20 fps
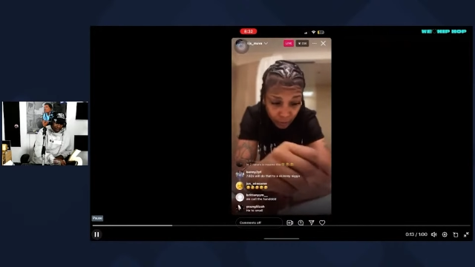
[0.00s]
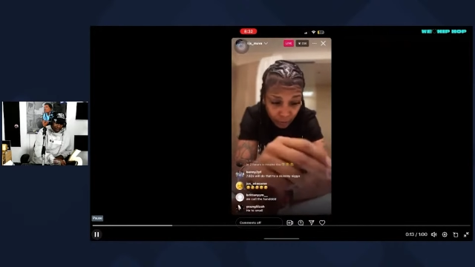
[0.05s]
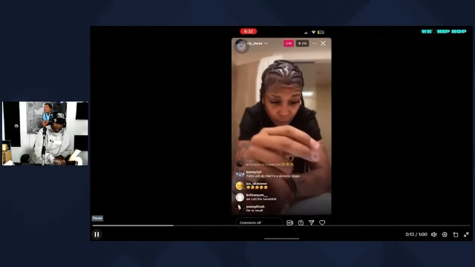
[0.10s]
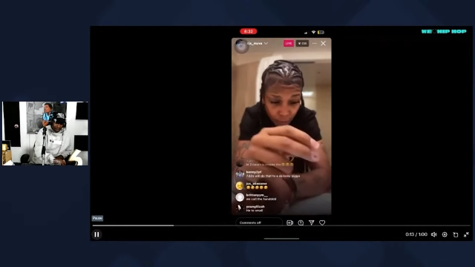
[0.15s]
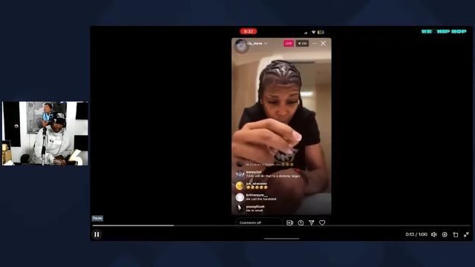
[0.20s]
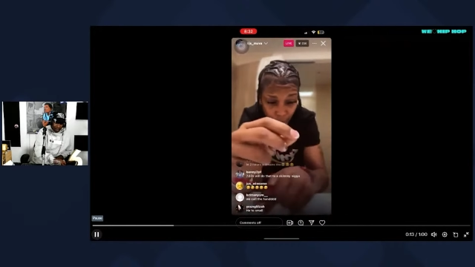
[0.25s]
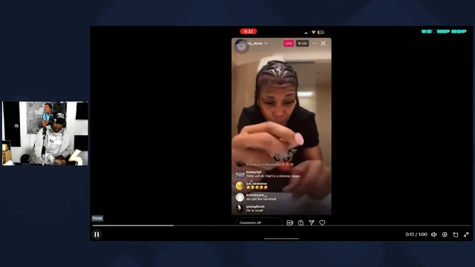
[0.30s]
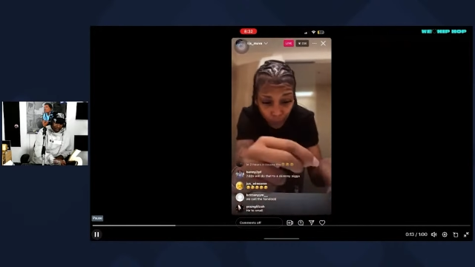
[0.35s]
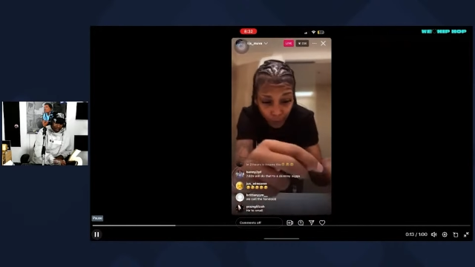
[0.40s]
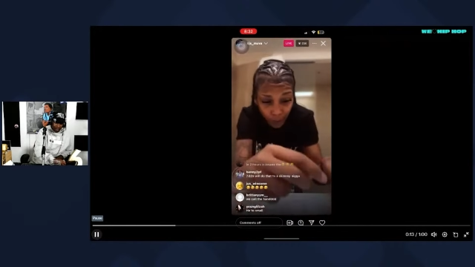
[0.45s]

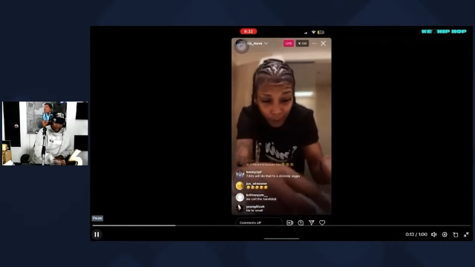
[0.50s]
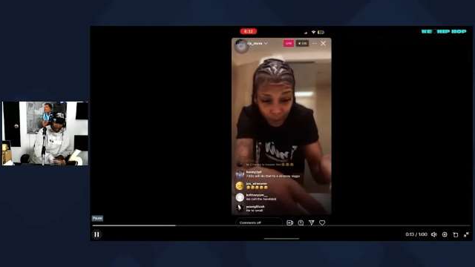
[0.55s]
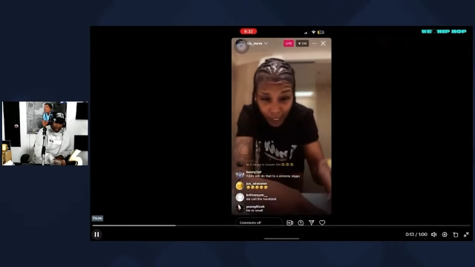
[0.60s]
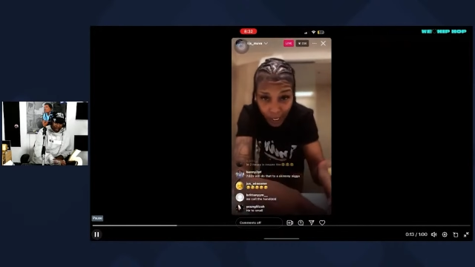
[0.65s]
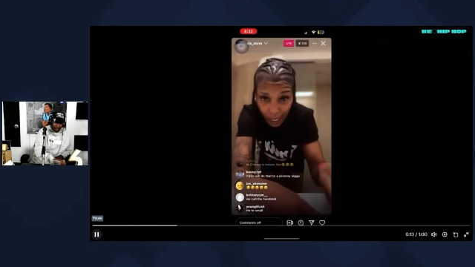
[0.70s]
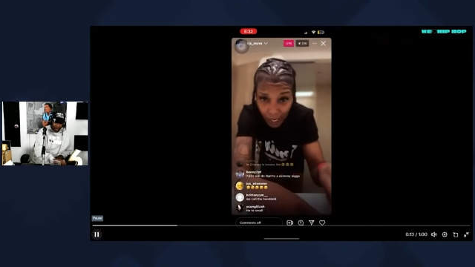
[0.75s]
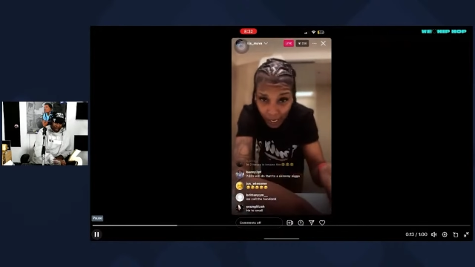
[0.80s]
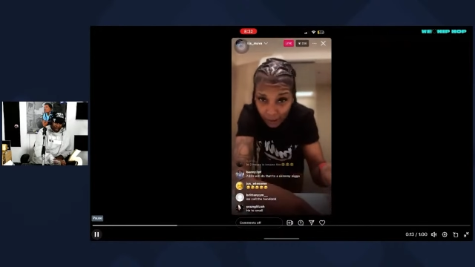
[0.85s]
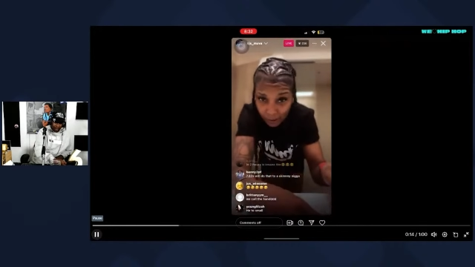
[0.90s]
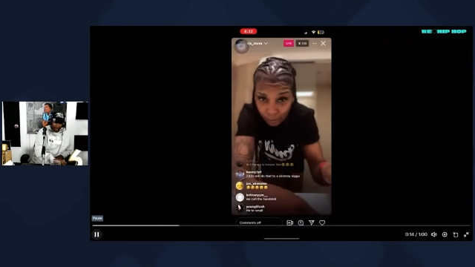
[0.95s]
the, the people
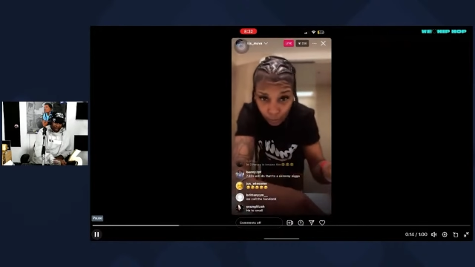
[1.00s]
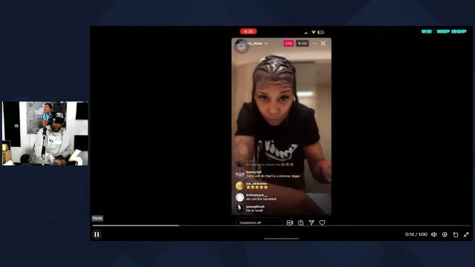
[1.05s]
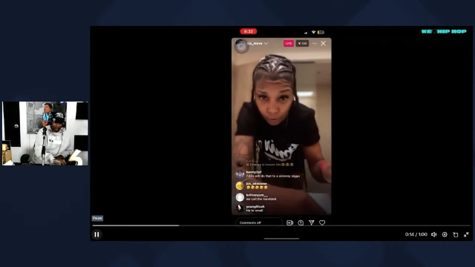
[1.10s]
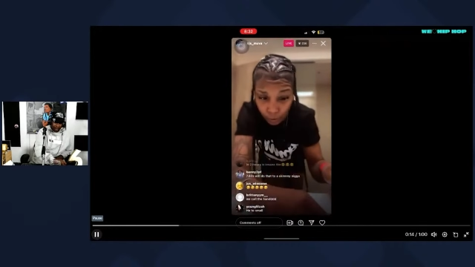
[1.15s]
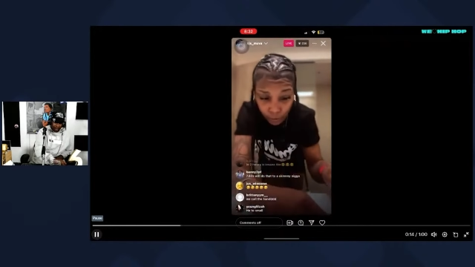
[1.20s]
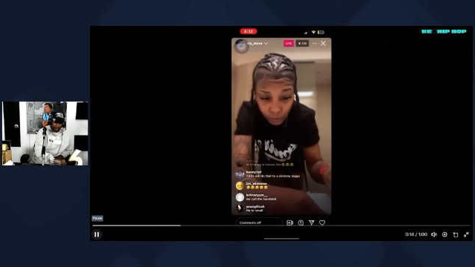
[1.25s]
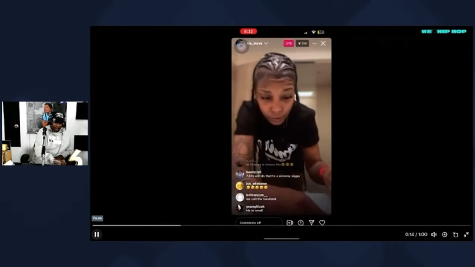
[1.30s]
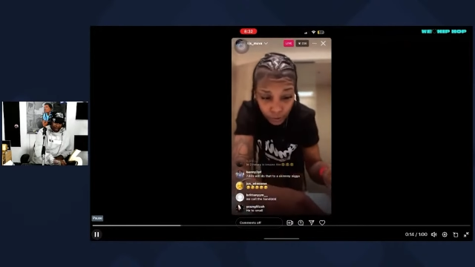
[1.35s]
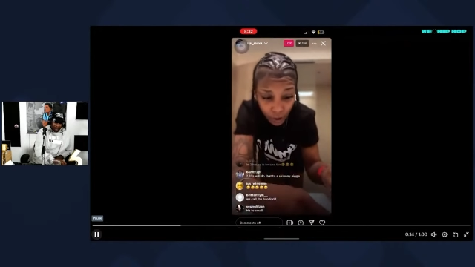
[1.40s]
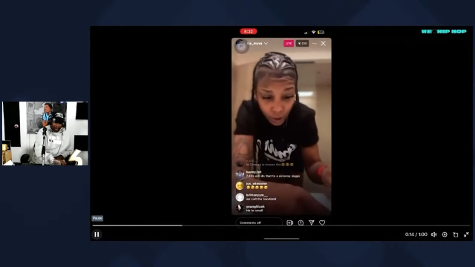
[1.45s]
at the
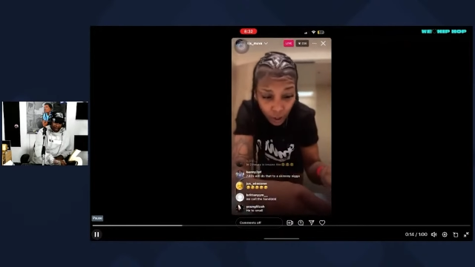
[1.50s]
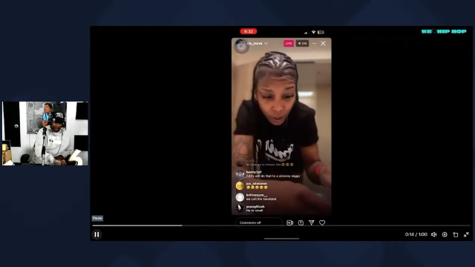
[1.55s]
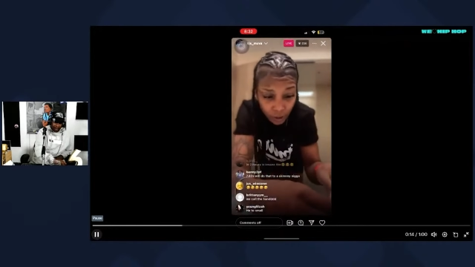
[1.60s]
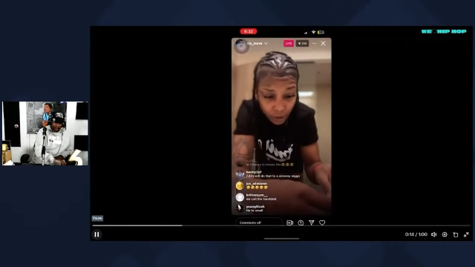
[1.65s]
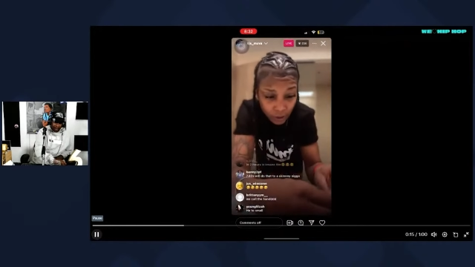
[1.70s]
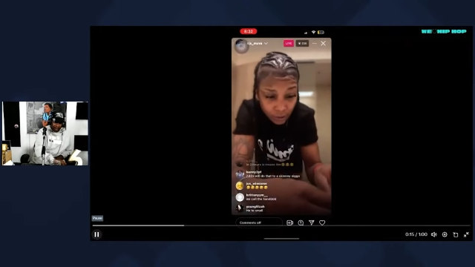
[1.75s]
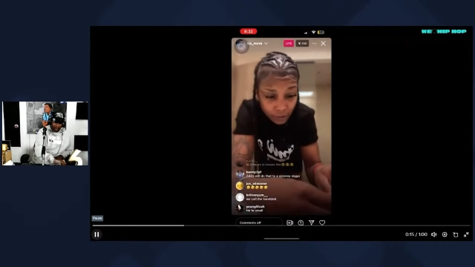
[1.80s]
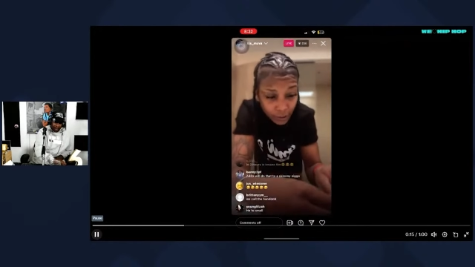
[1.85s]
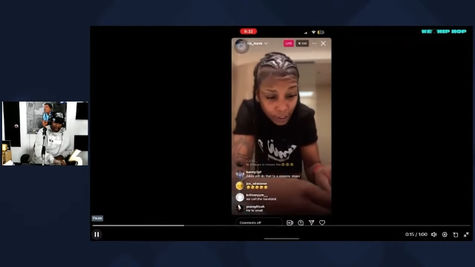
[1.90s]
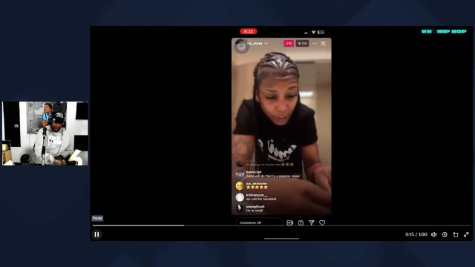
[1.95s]
hospital was
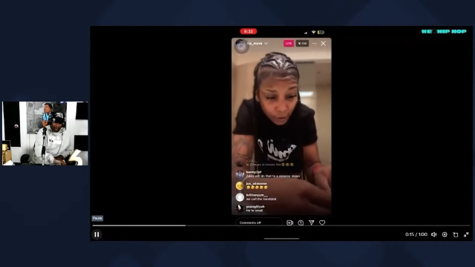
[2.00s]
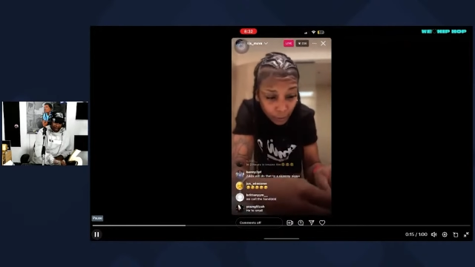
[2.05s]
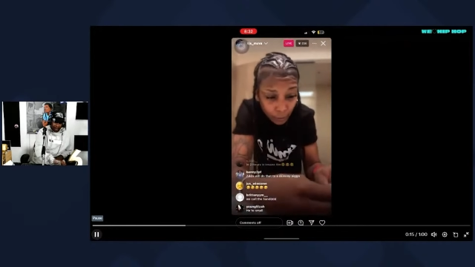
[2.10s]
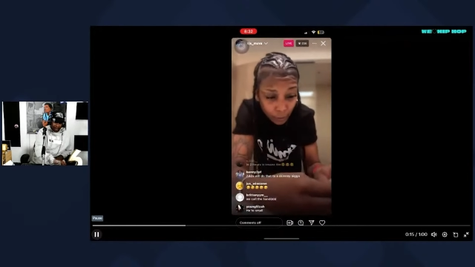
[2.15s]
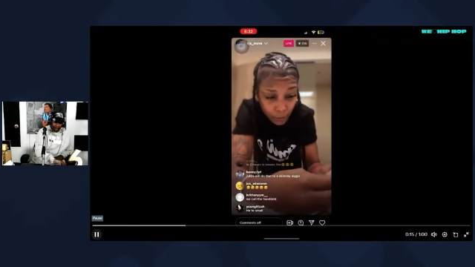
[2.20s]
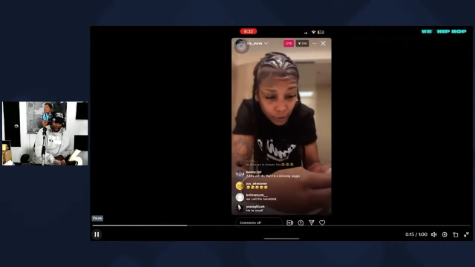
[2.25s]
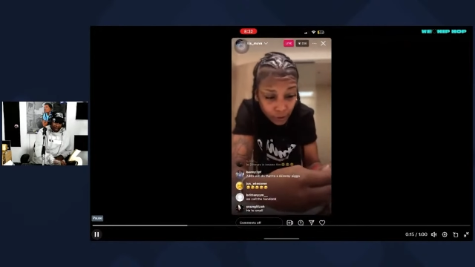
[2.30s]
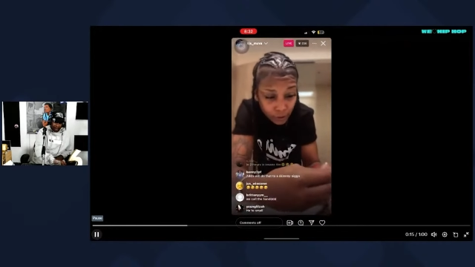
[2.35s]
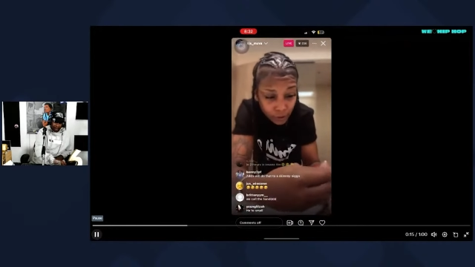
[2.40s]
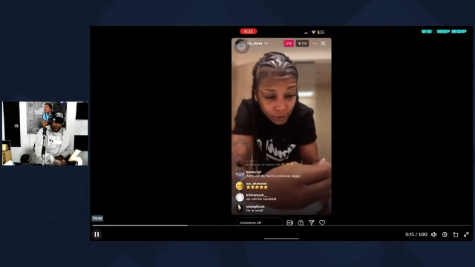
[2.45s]
calling and
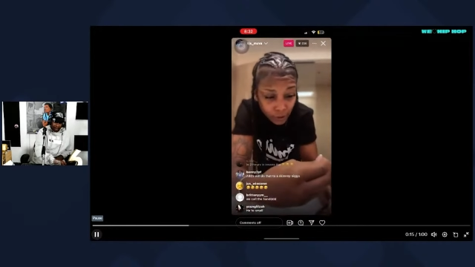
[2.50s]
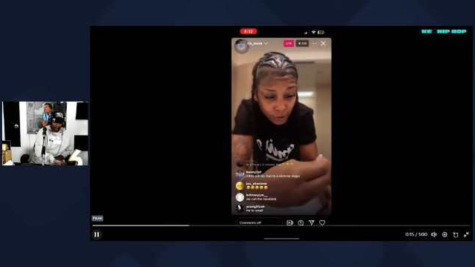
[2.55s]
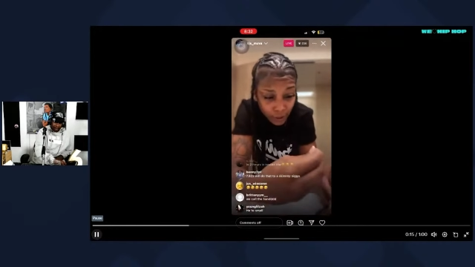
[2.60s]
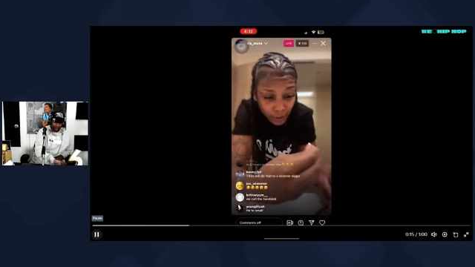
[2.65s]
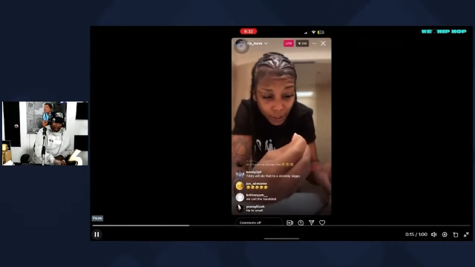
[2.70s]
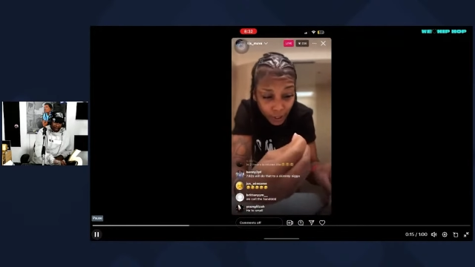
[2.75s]
taking pictures.